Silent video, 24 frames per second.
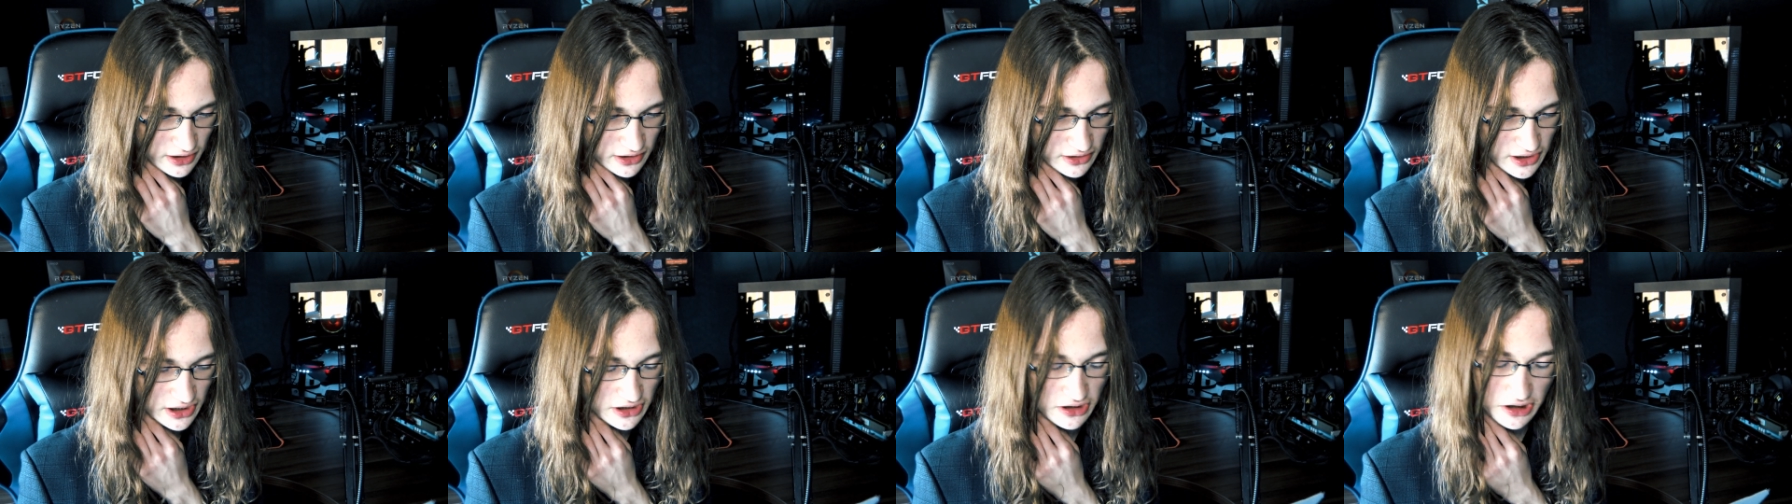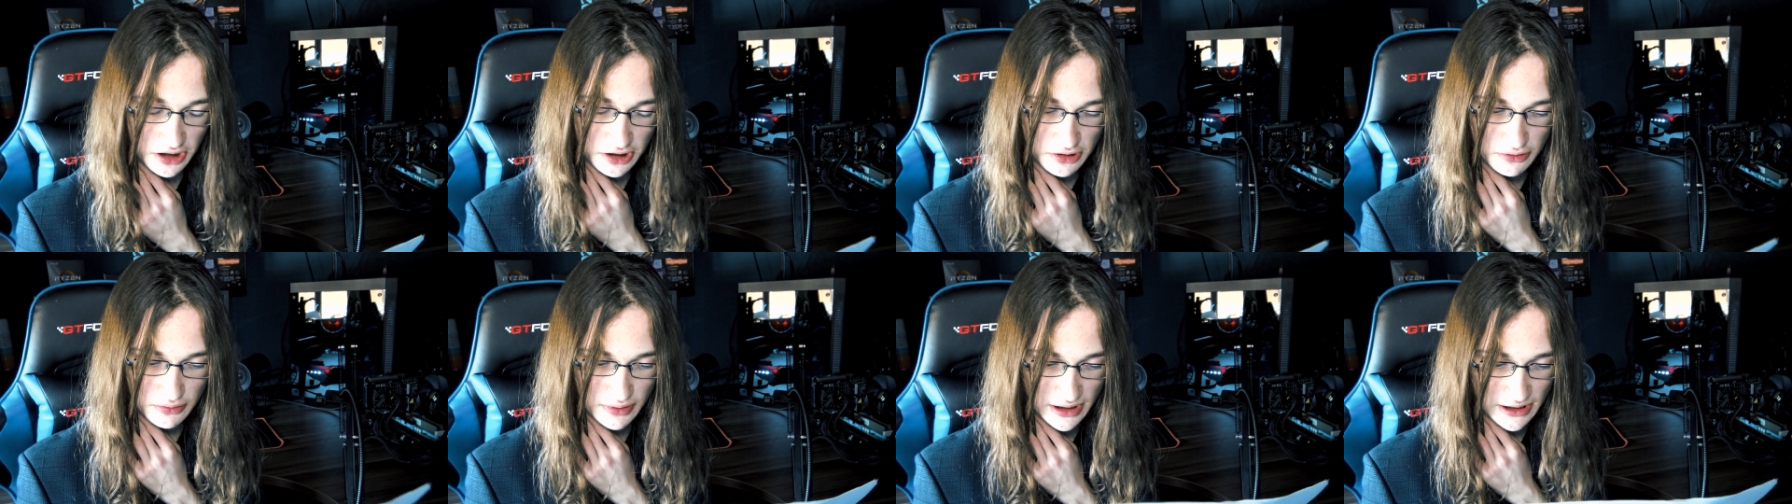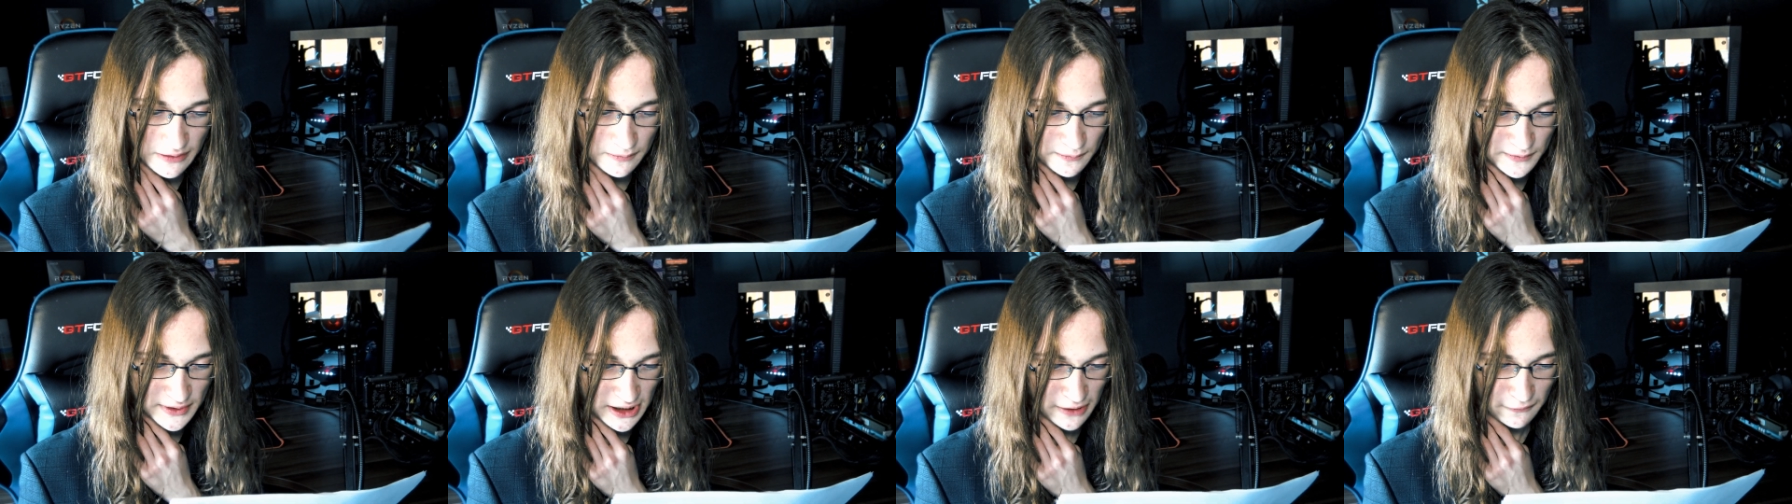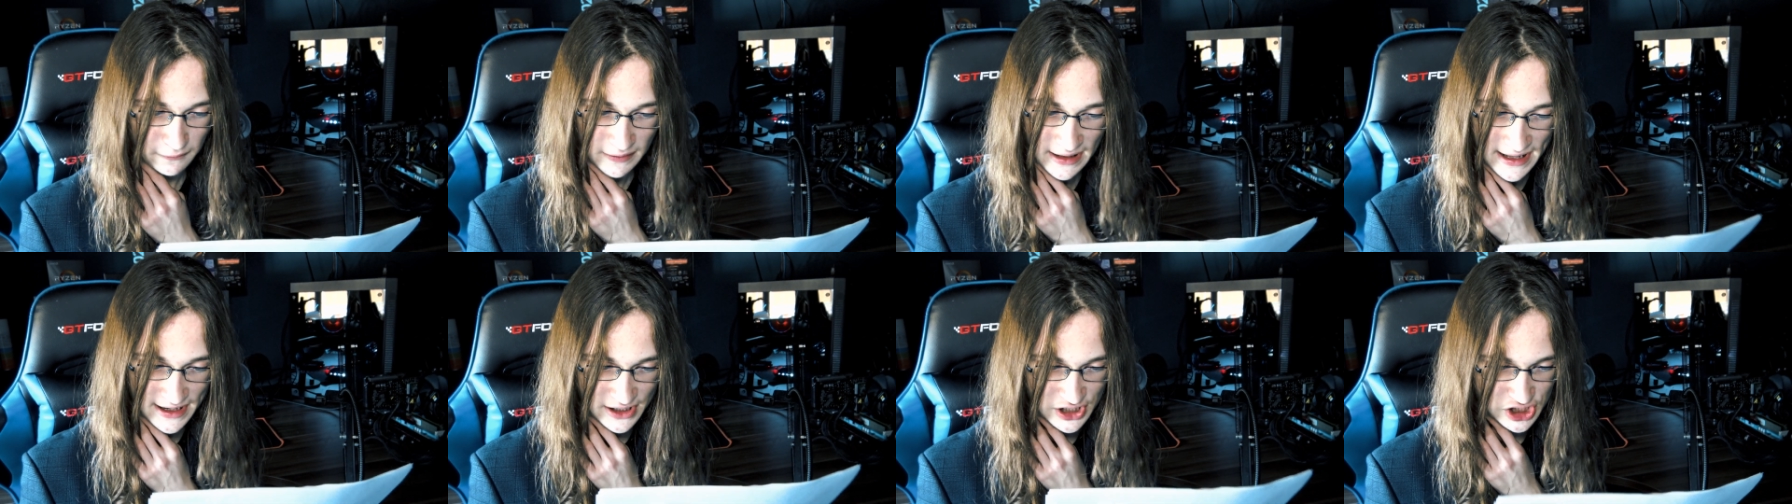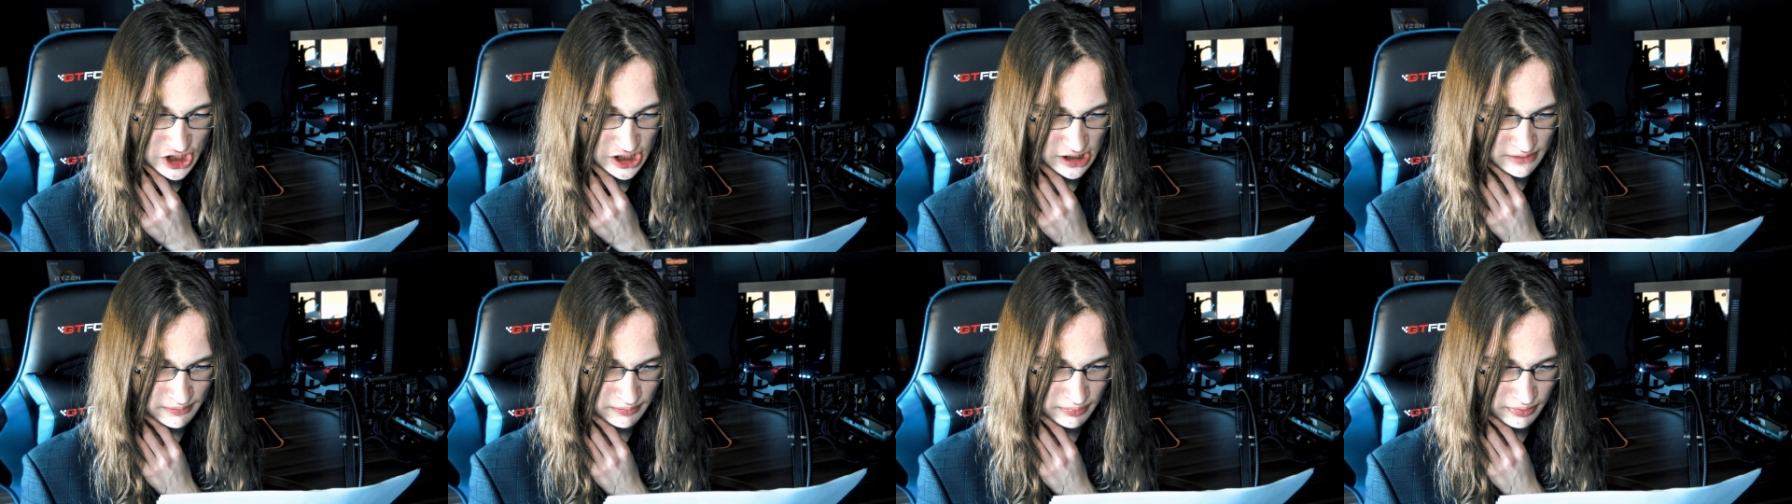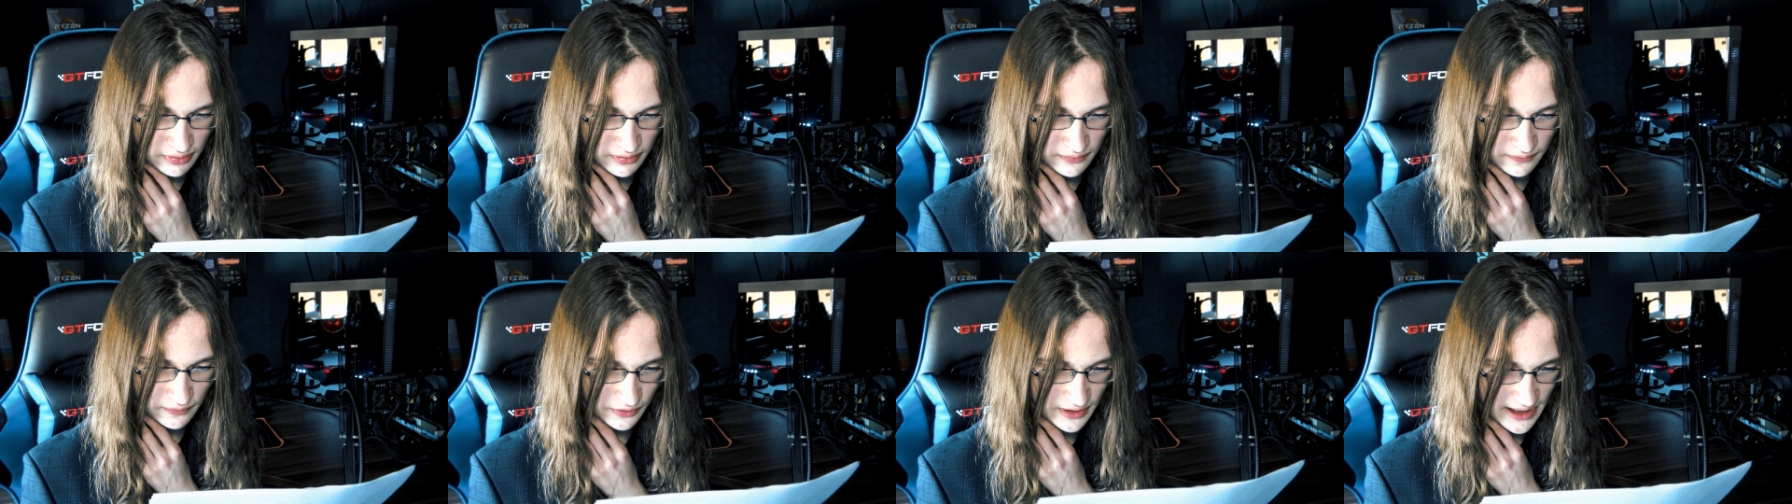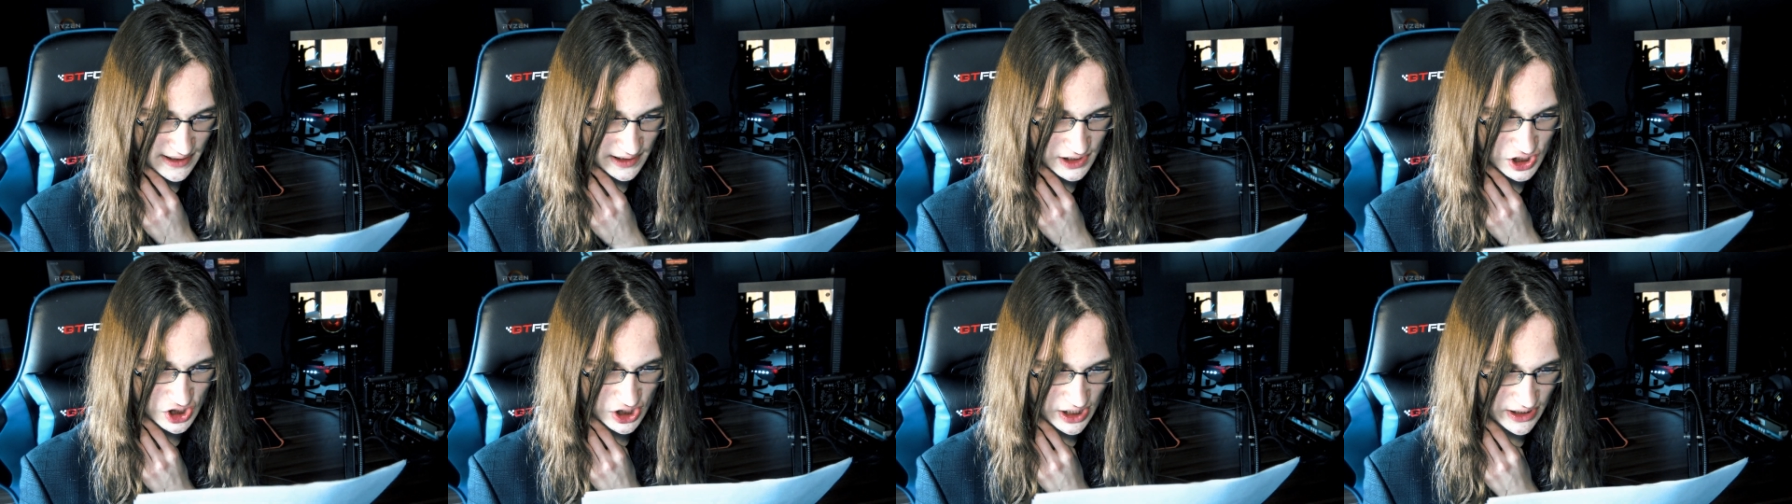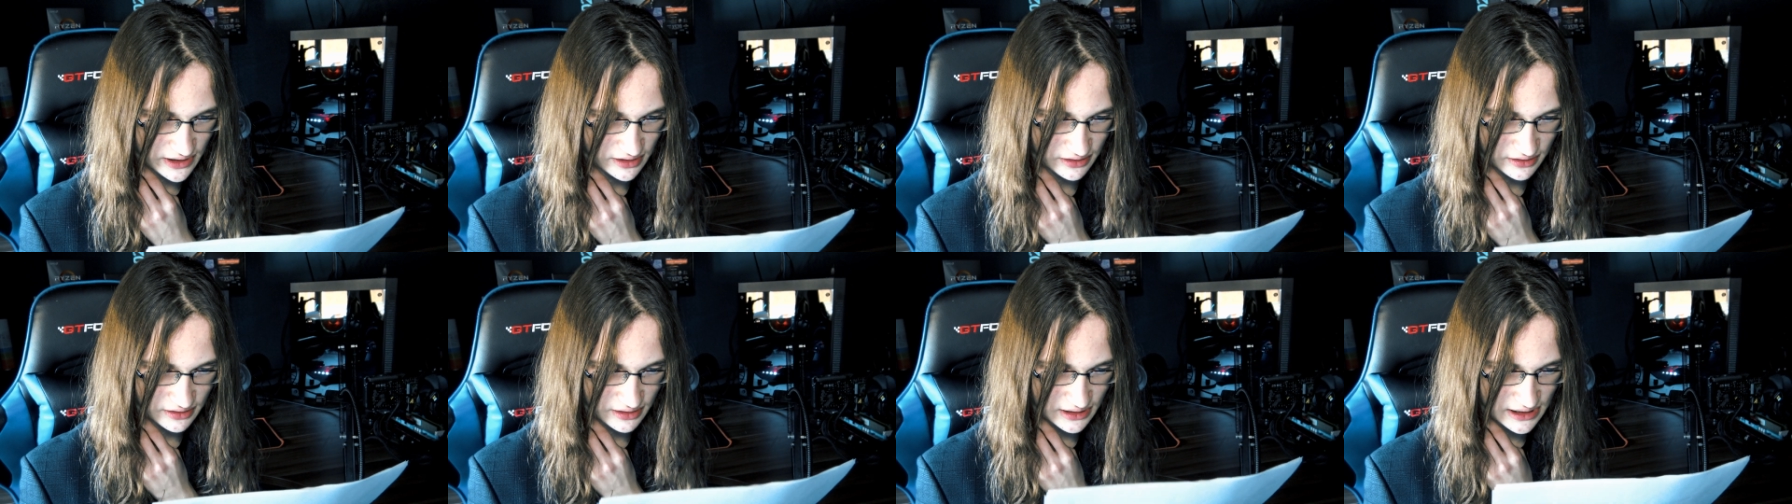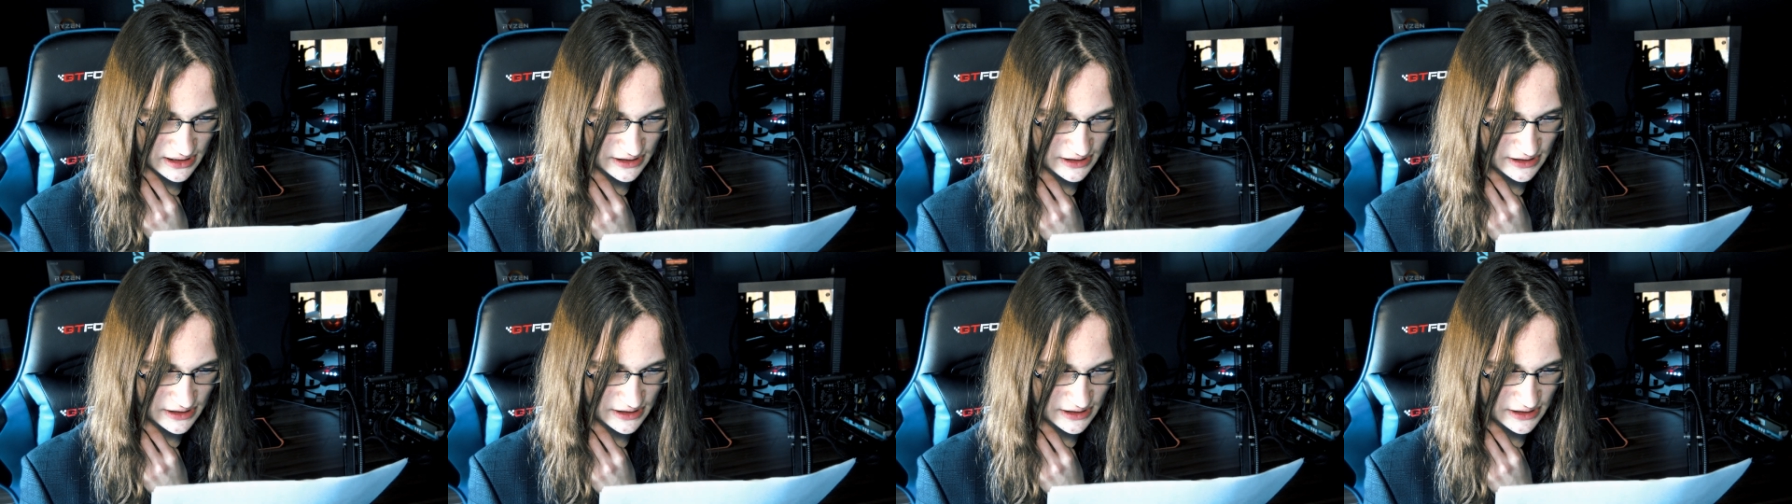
the new Nvidia flagship for next gen